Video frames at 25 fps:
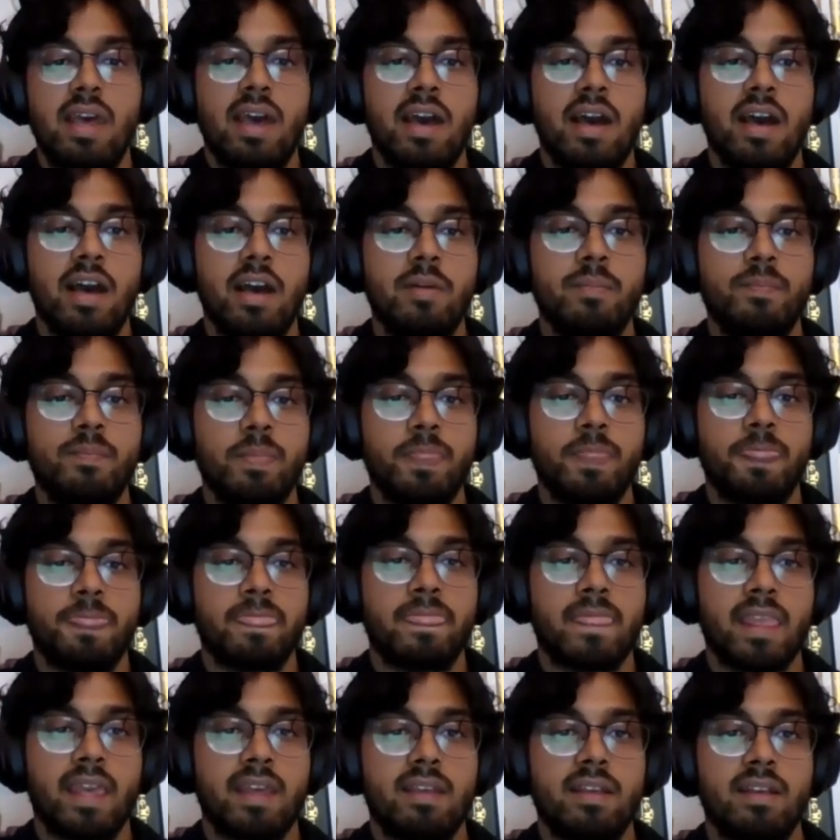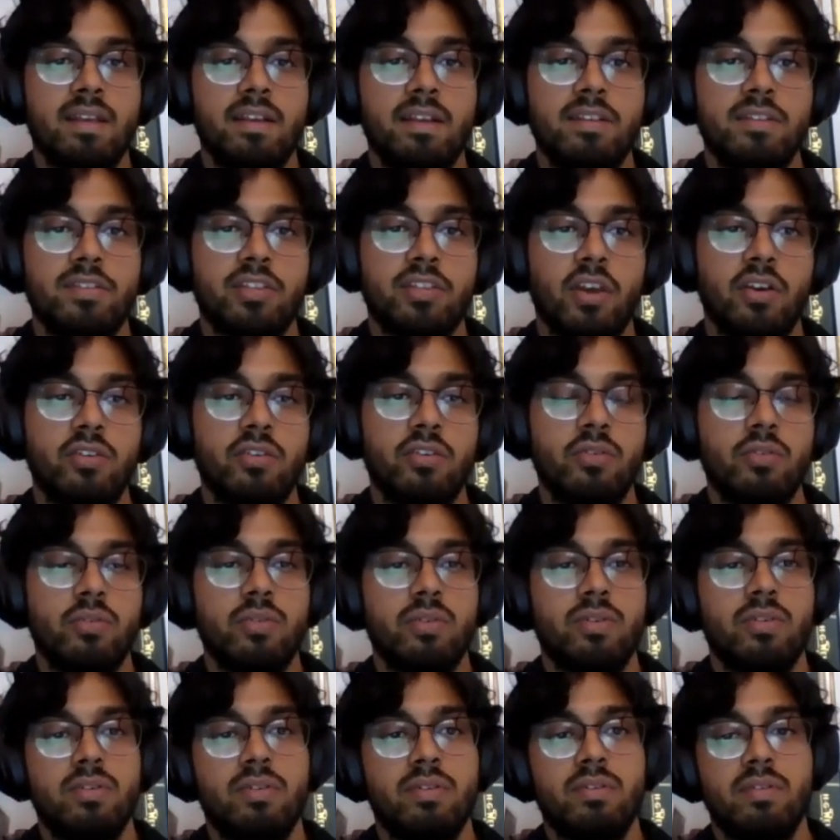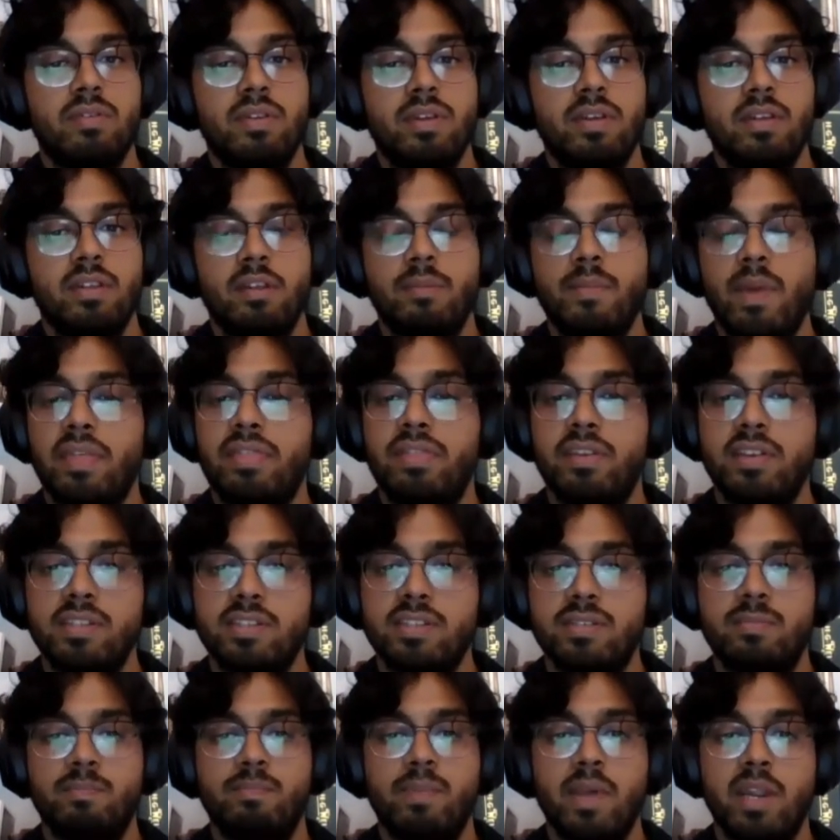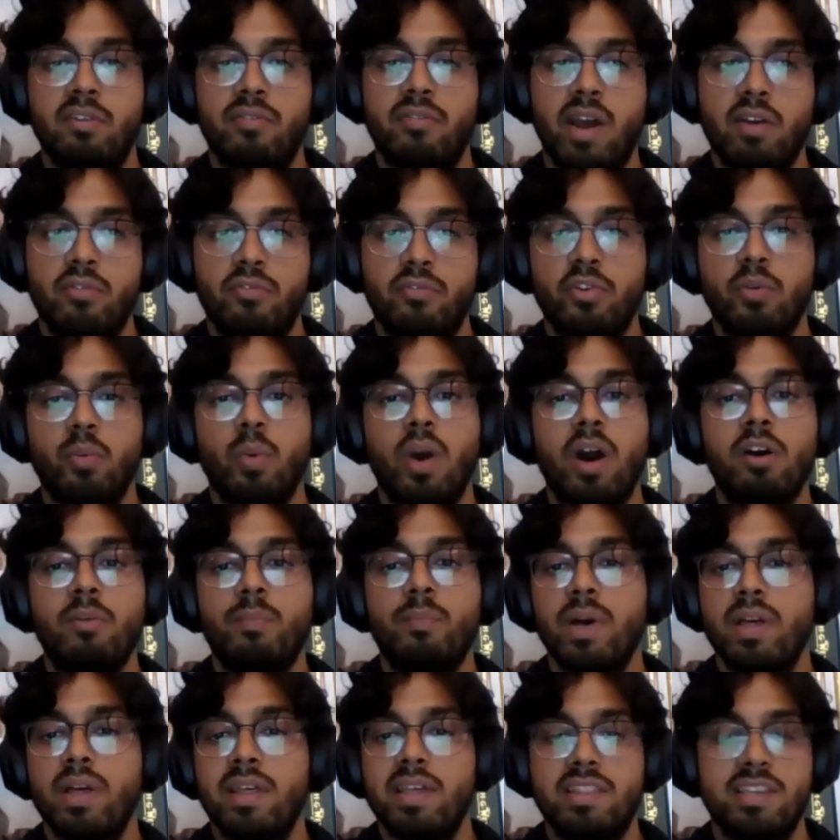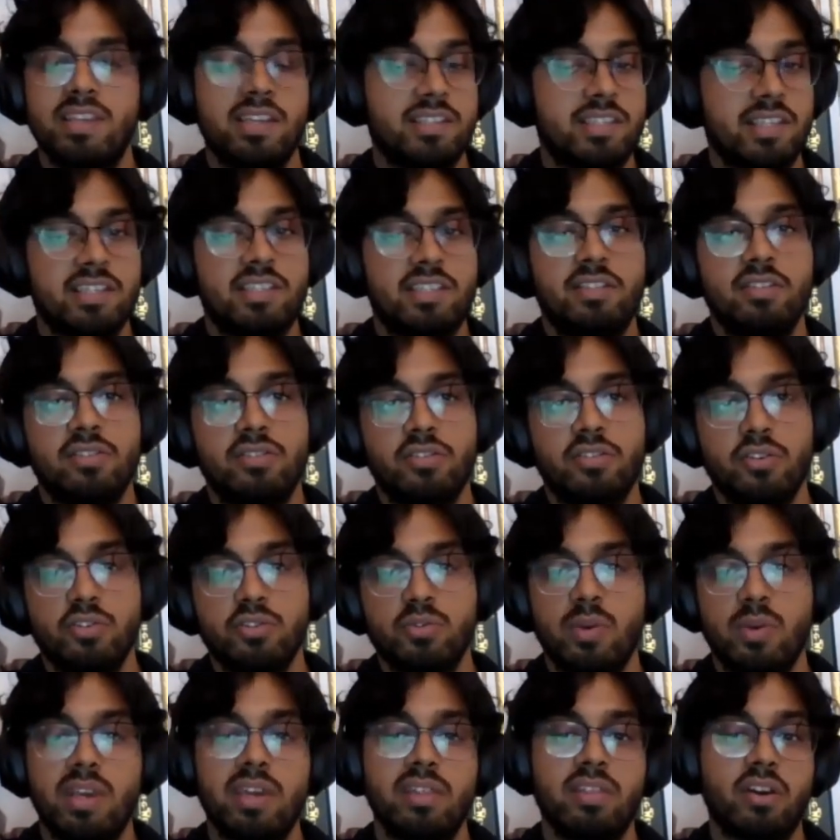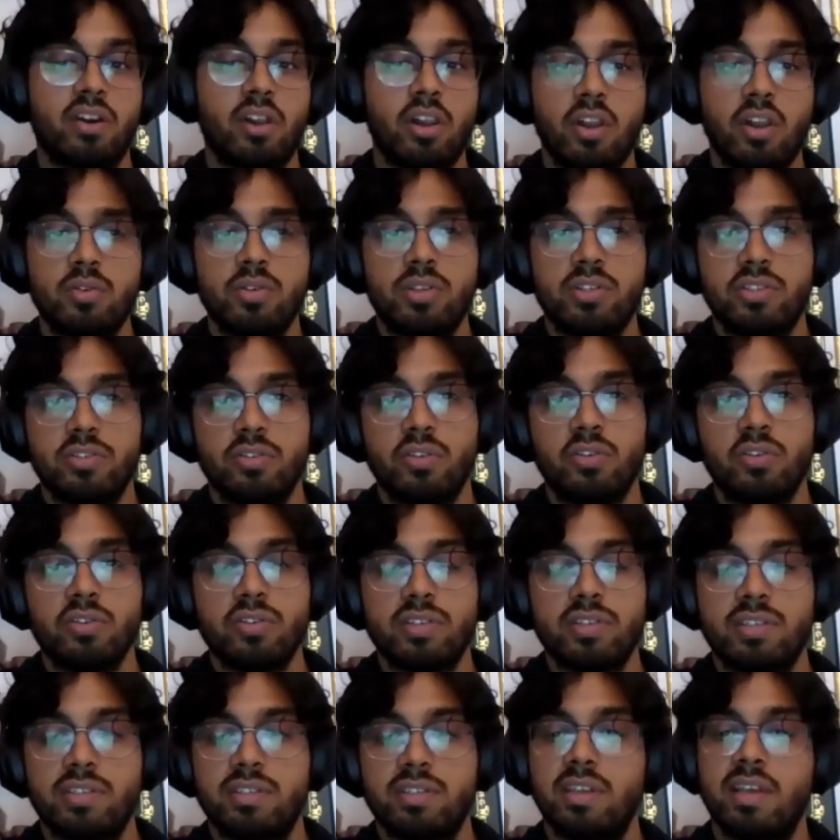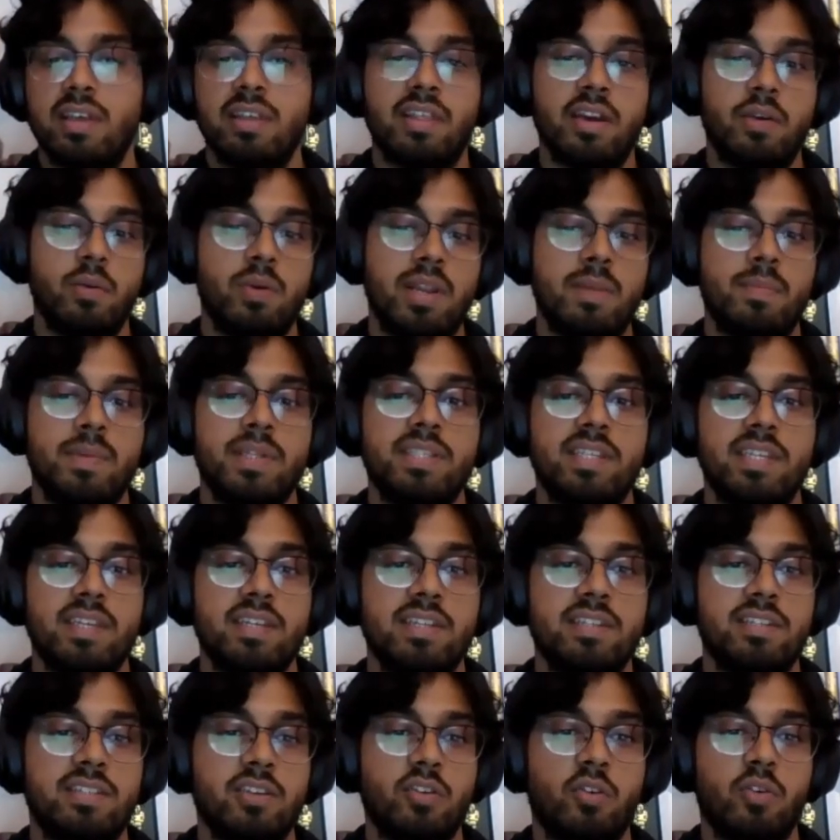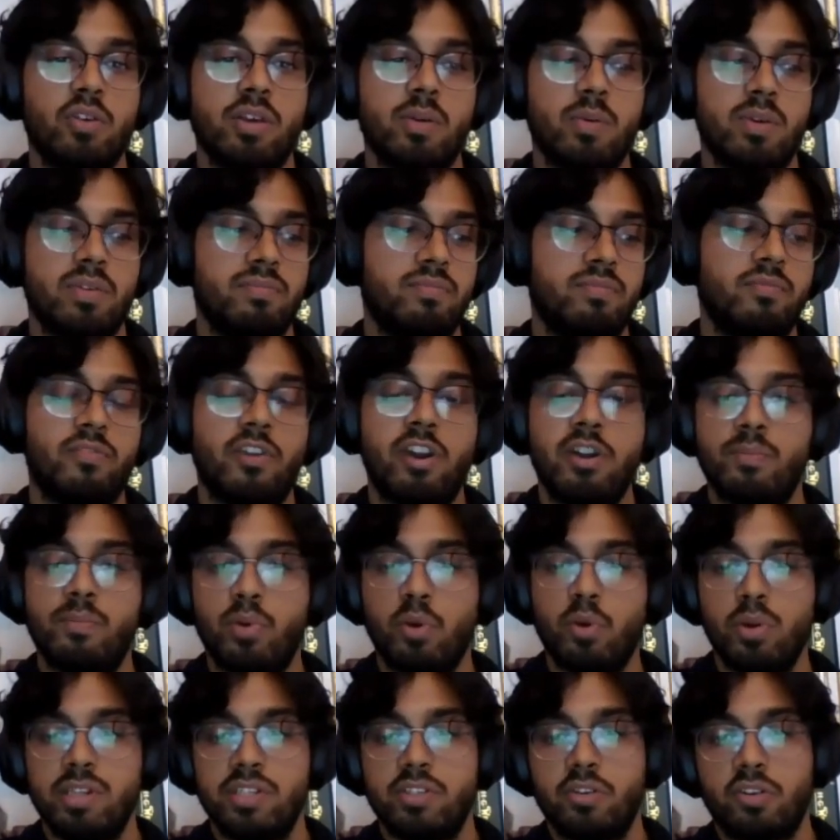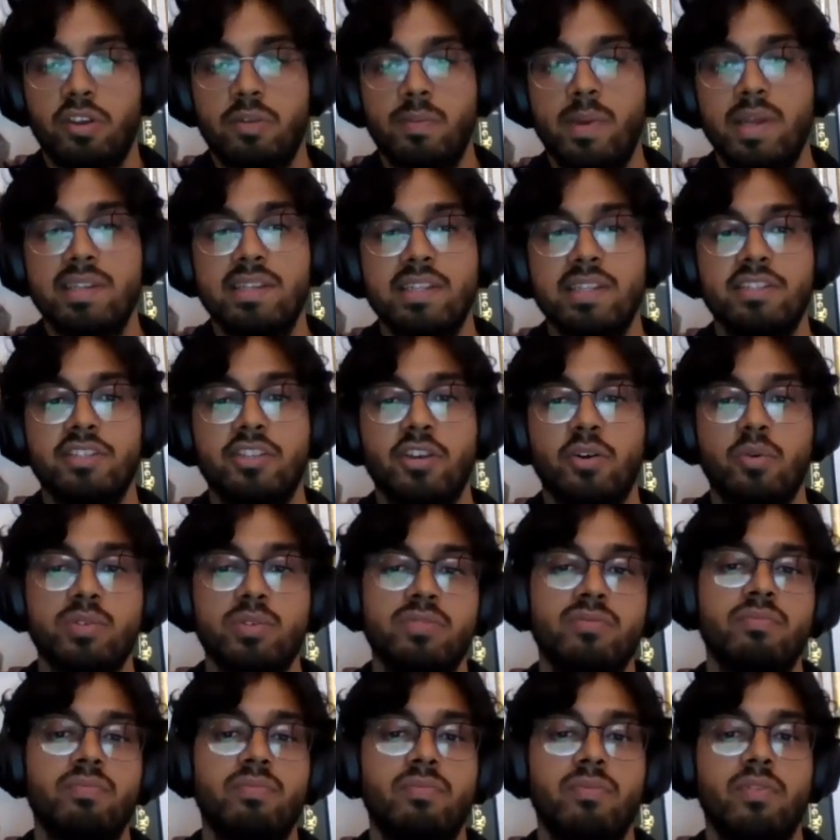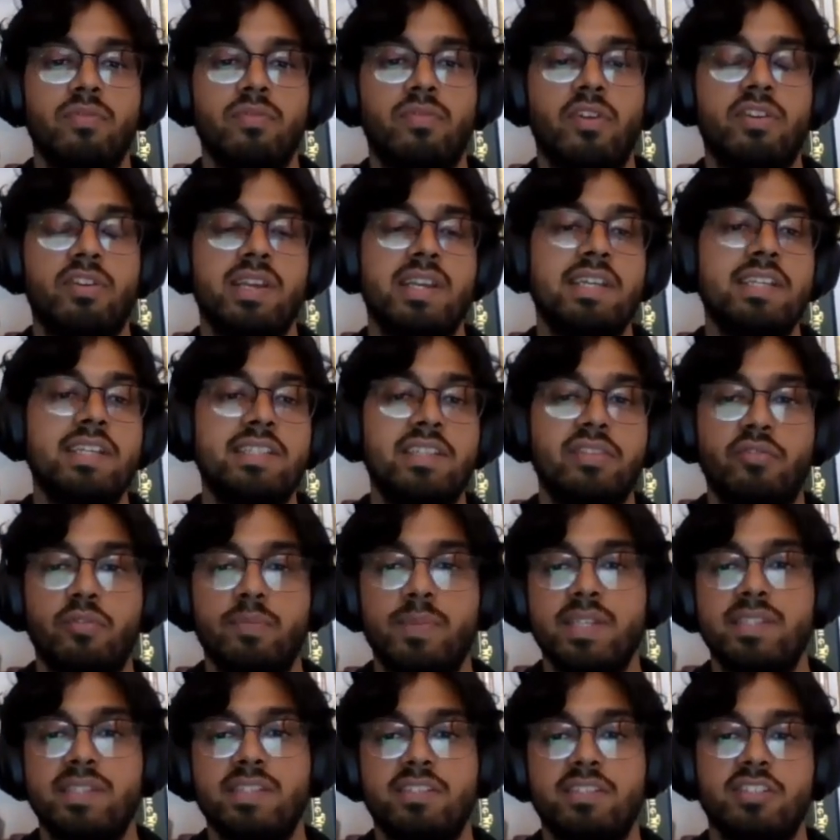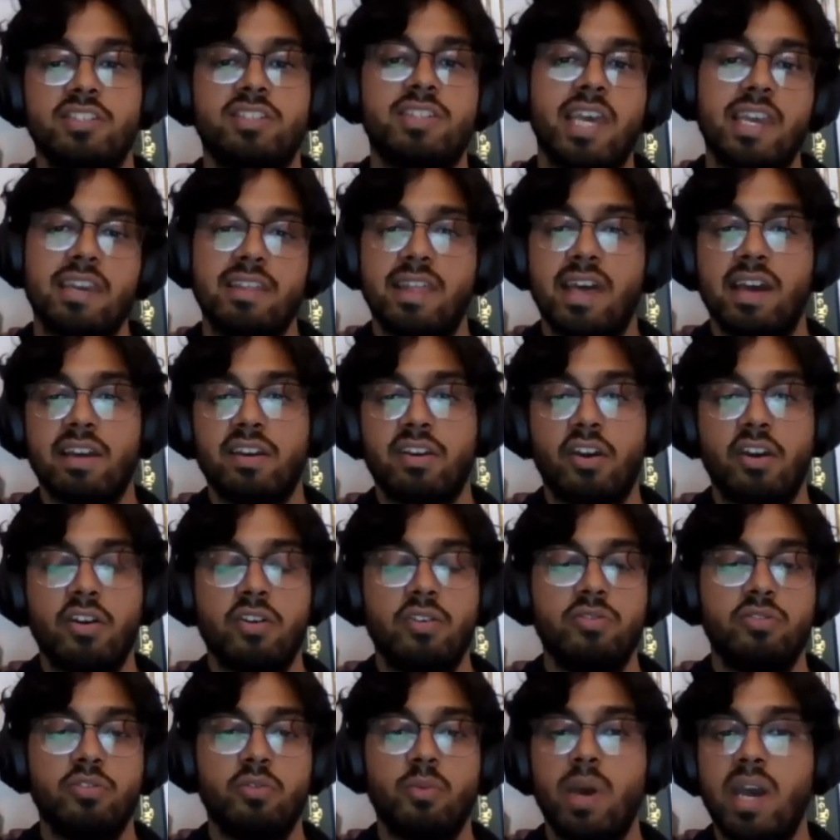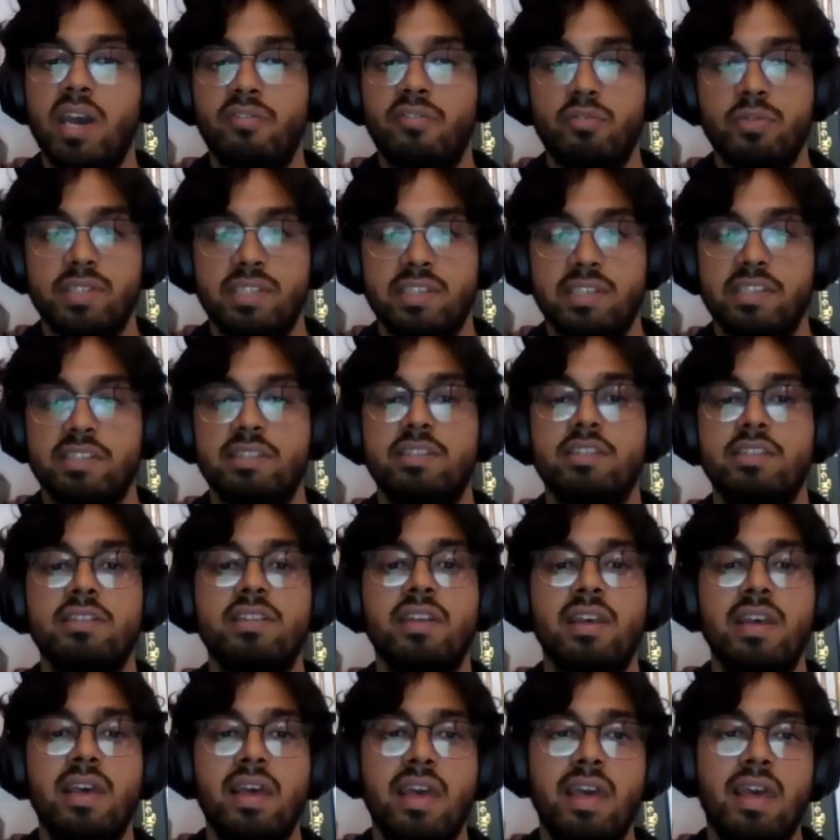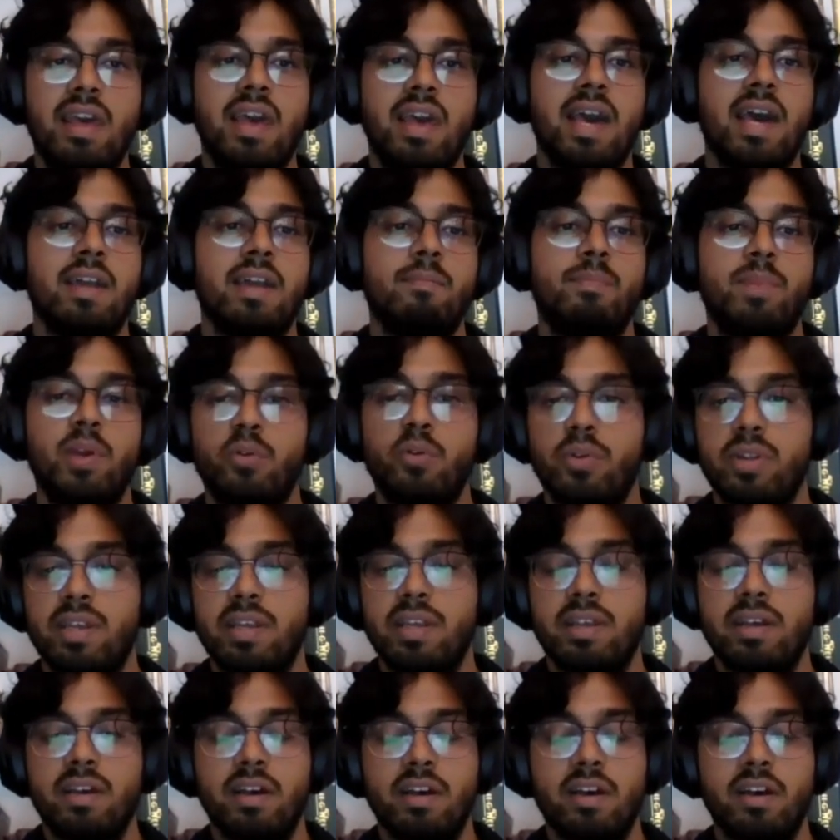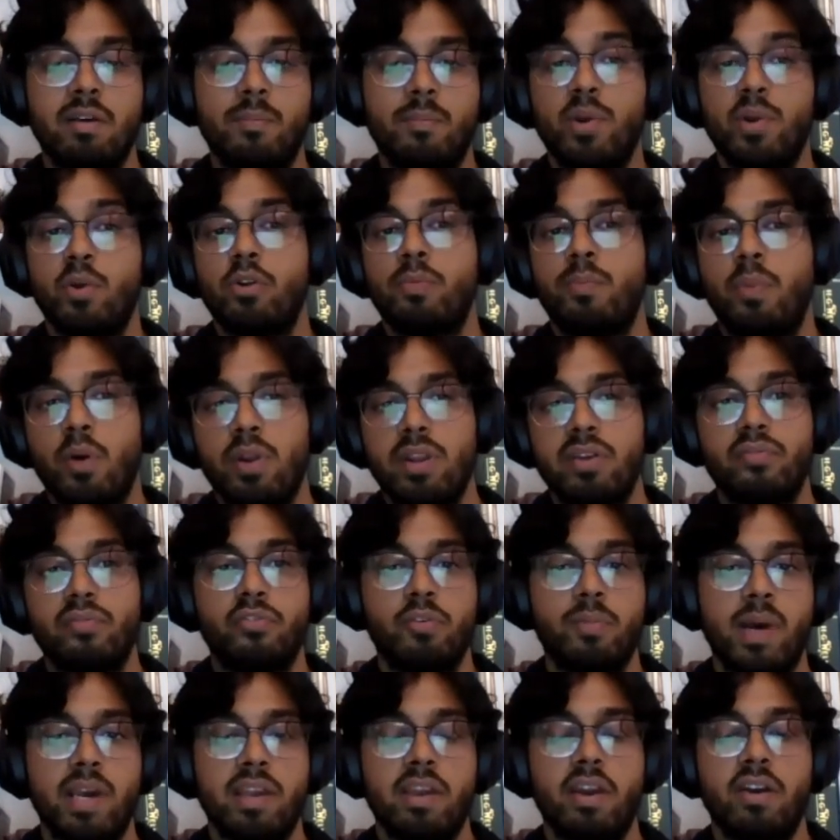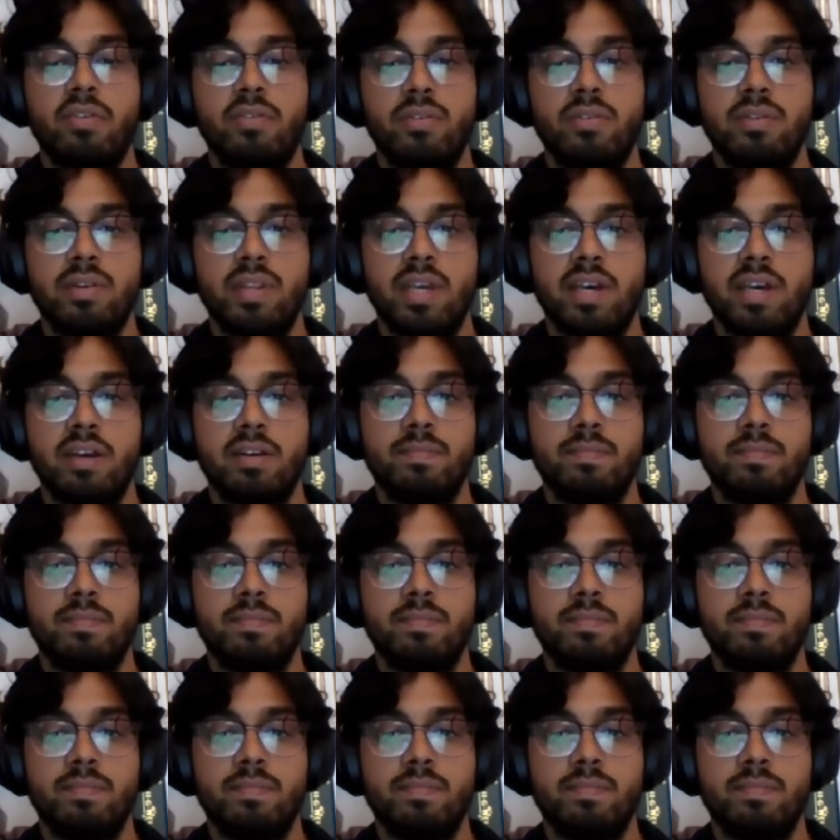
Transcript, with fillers: So the method's been around for a while, but the existing tools were either closed source, they were limited, or they were very poorly documented. So it wasn't very easy for me to just take that code or whatever existed and build upon it for my own